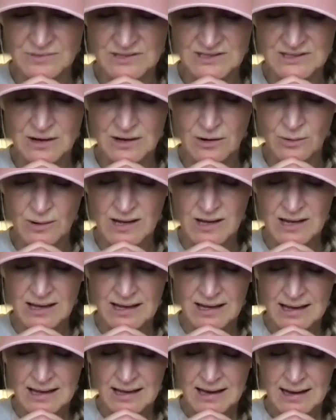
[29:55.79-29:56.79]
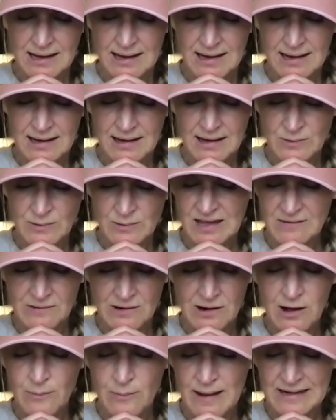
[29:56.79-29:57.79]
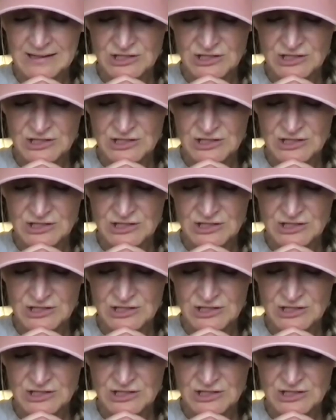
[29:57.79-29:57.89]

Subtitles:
So we give it all